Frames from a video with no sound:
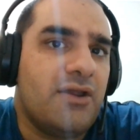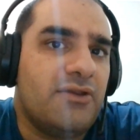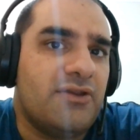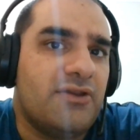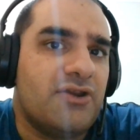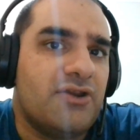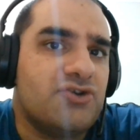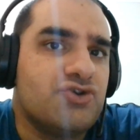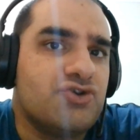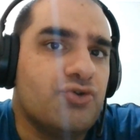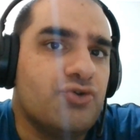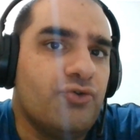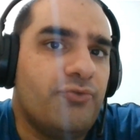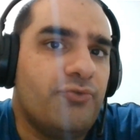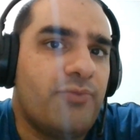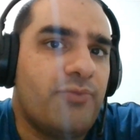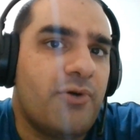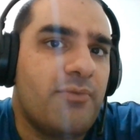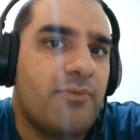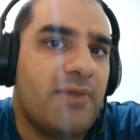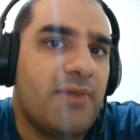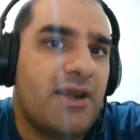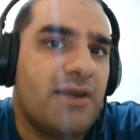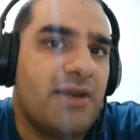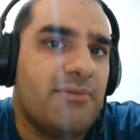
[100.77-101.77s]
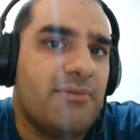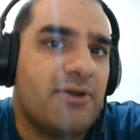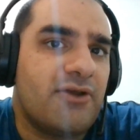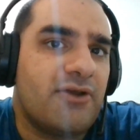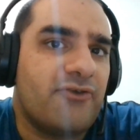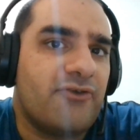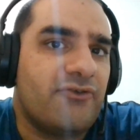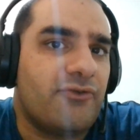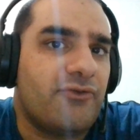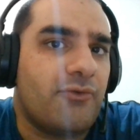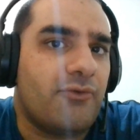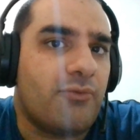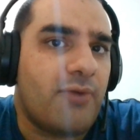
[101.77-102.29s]
the joules per meter
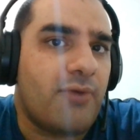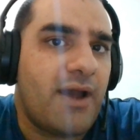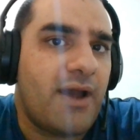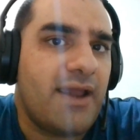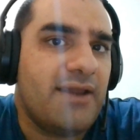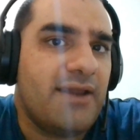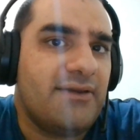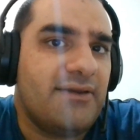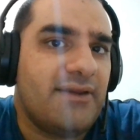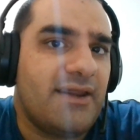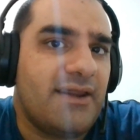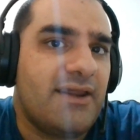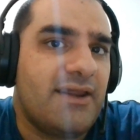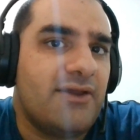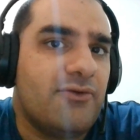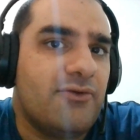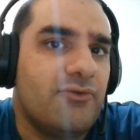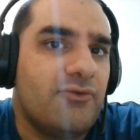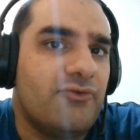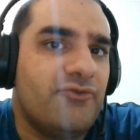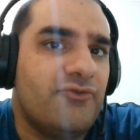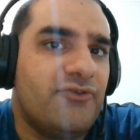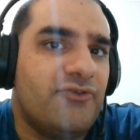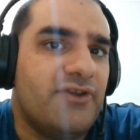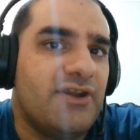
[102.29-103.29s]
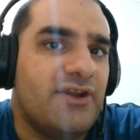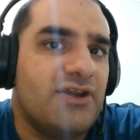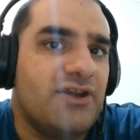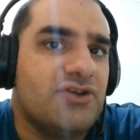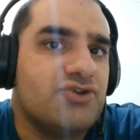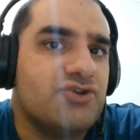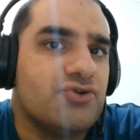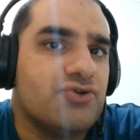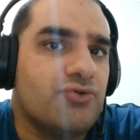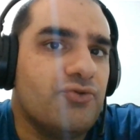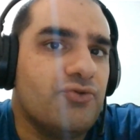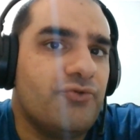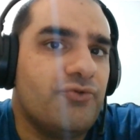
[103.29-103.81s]
because of the weight equals the
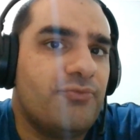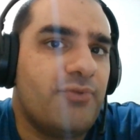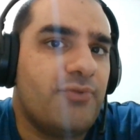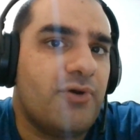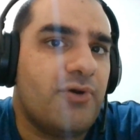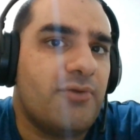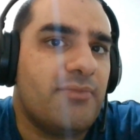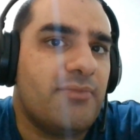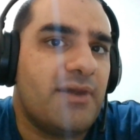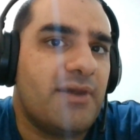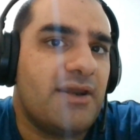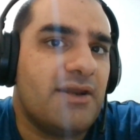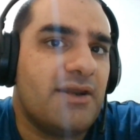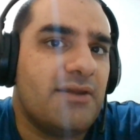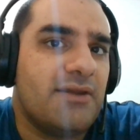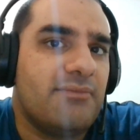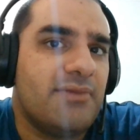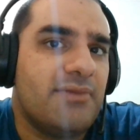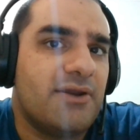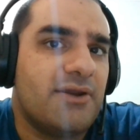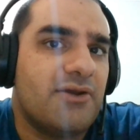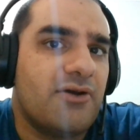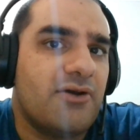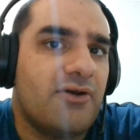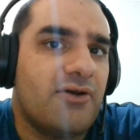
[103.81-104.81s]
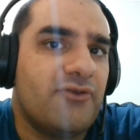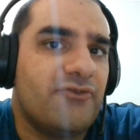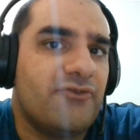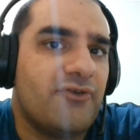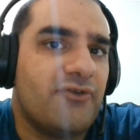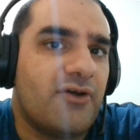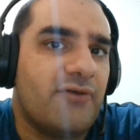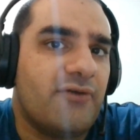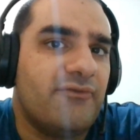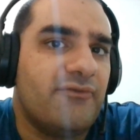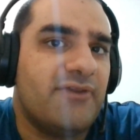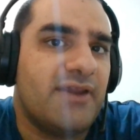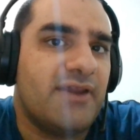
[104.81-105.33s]
joules per meter because
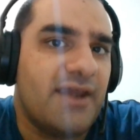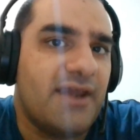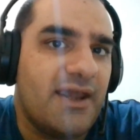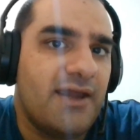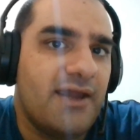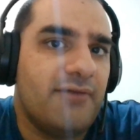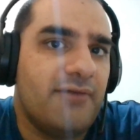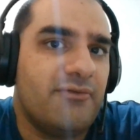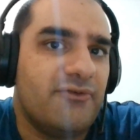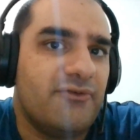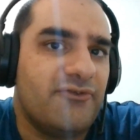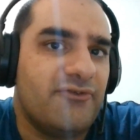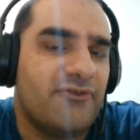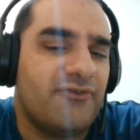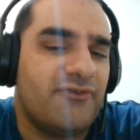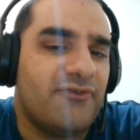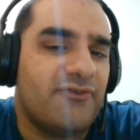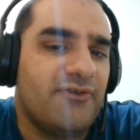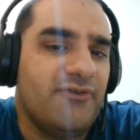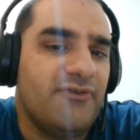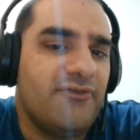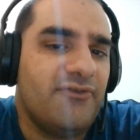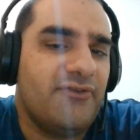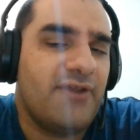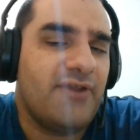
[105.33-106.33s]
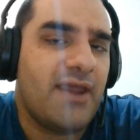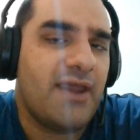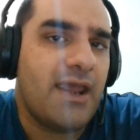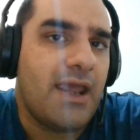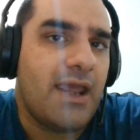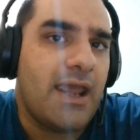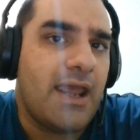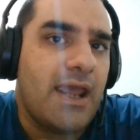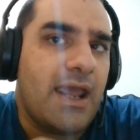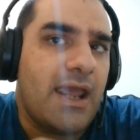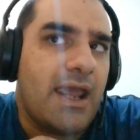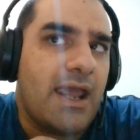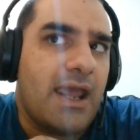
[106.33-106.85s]
of the air resistance.
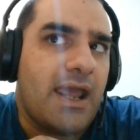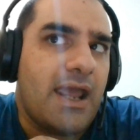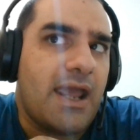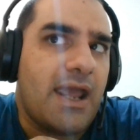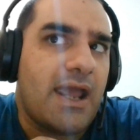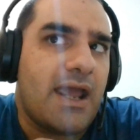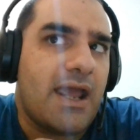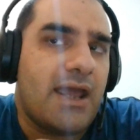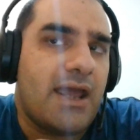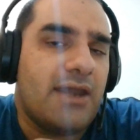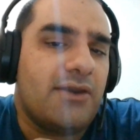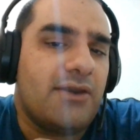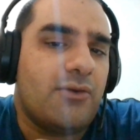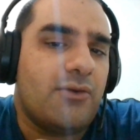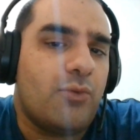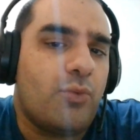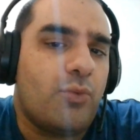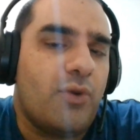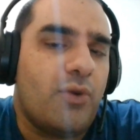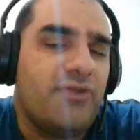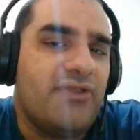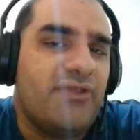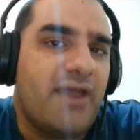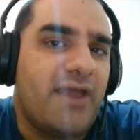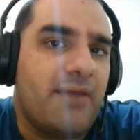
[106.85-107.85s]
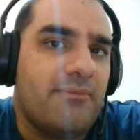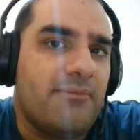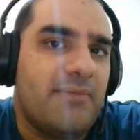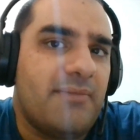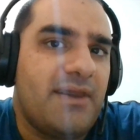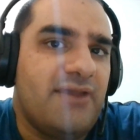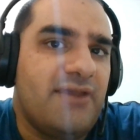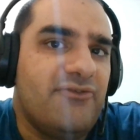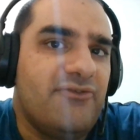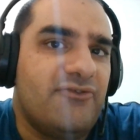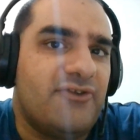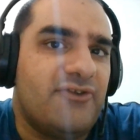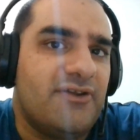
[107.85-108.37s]
And what that
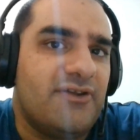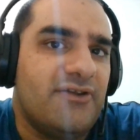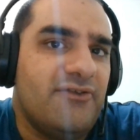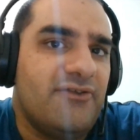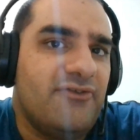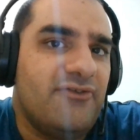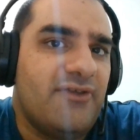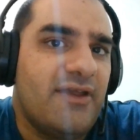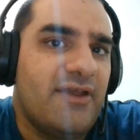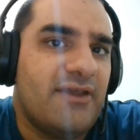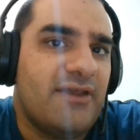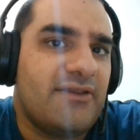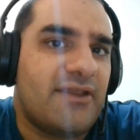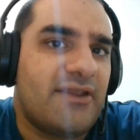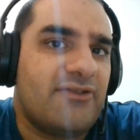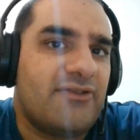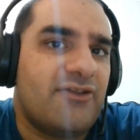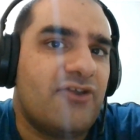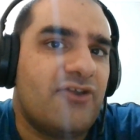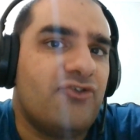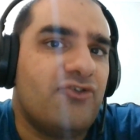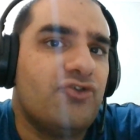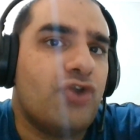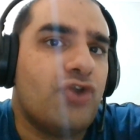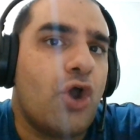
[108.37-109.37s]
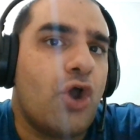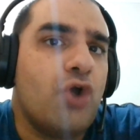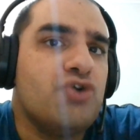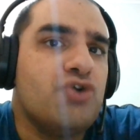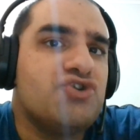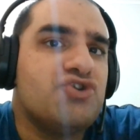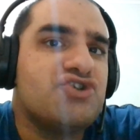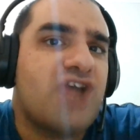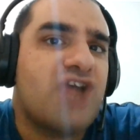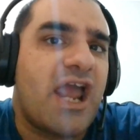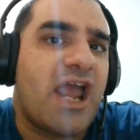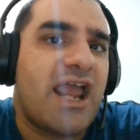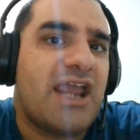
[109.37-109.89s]
means is that there's no
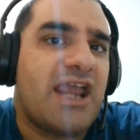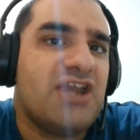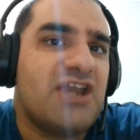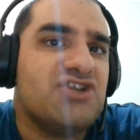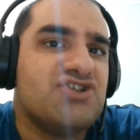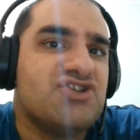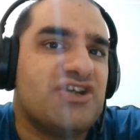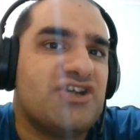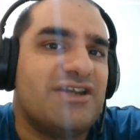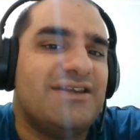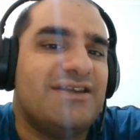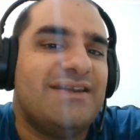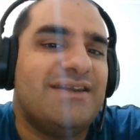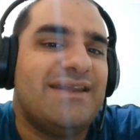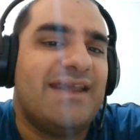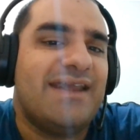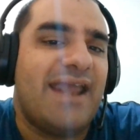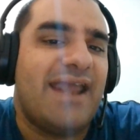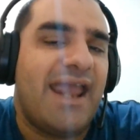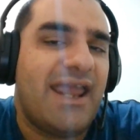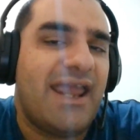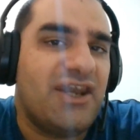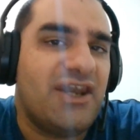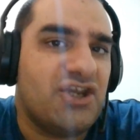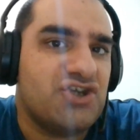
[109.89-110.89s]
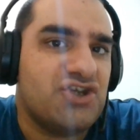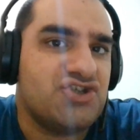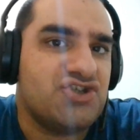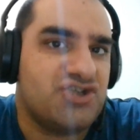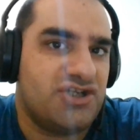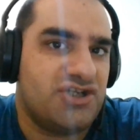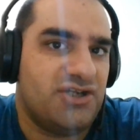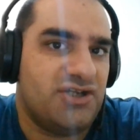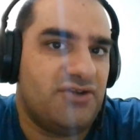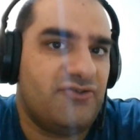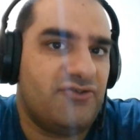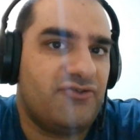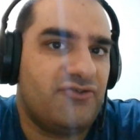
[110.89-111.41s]
change in the
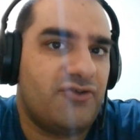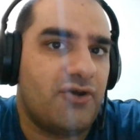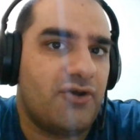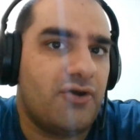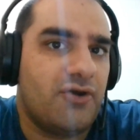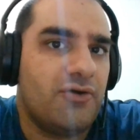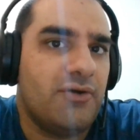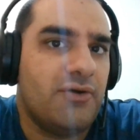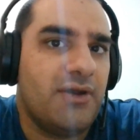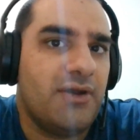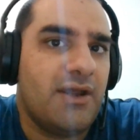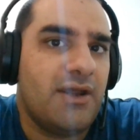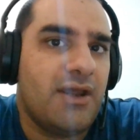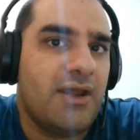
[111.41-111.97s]
energy. So